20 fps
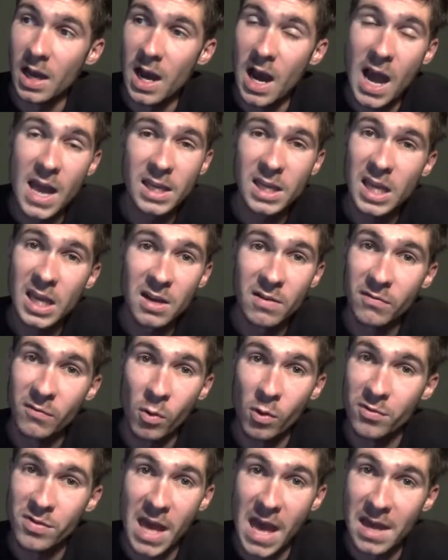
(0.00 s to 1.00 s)
I can't
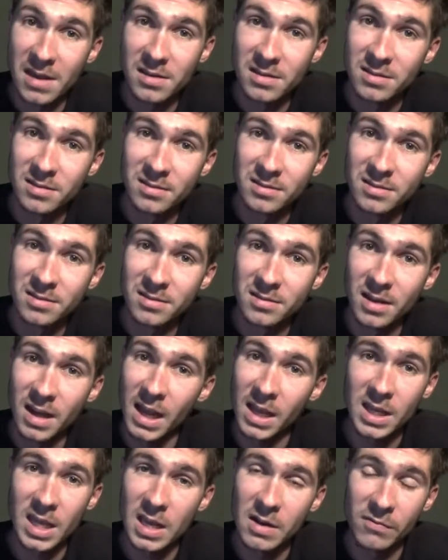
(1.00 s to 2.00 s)
afford that.
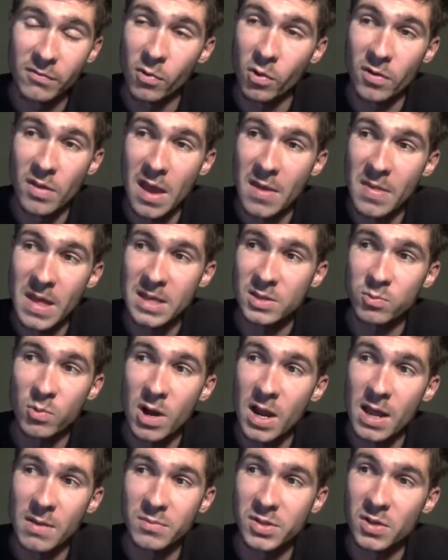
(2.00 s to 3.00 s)
I can't afford that. That's
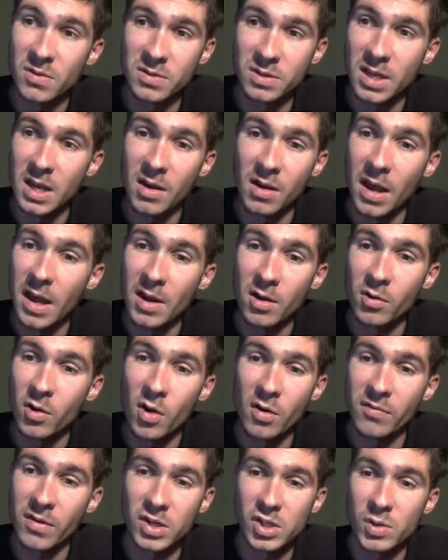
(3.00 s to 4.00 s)
why I'm so scared. I don't
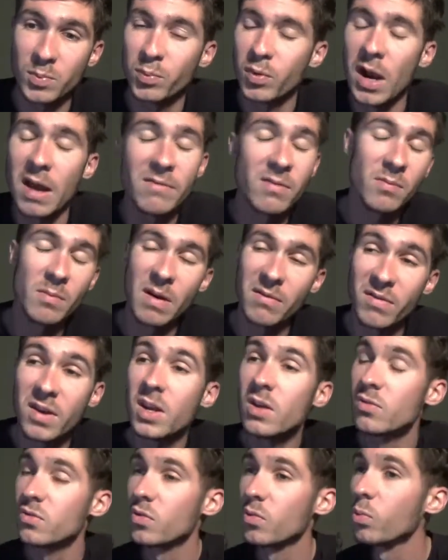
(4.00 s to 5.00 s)
know if I should private my
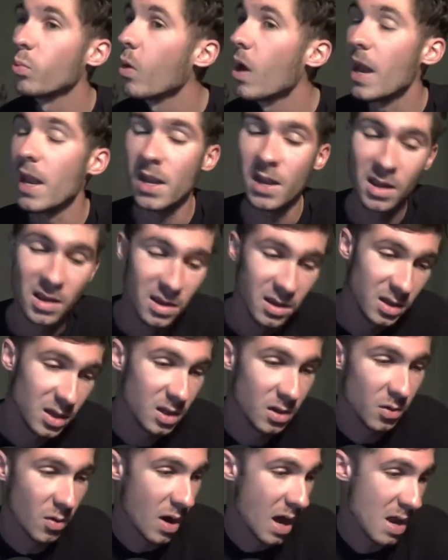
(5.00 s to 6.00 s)
videos or what. You
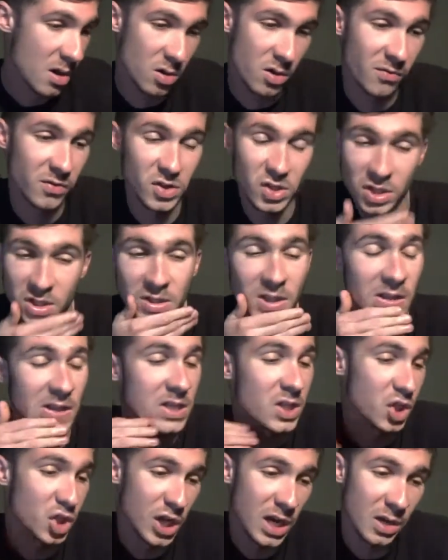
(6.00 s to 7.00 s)
know, I don't know if I should delete
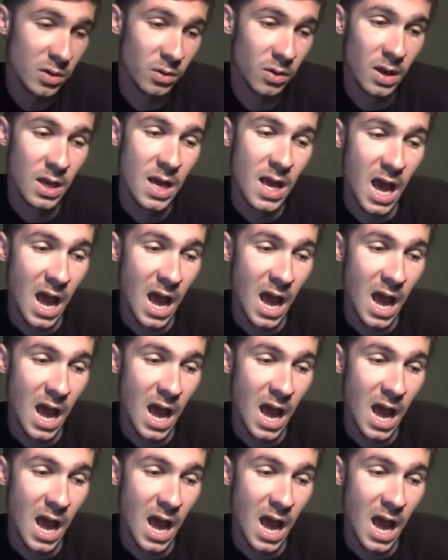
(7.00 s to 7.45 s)
the channel.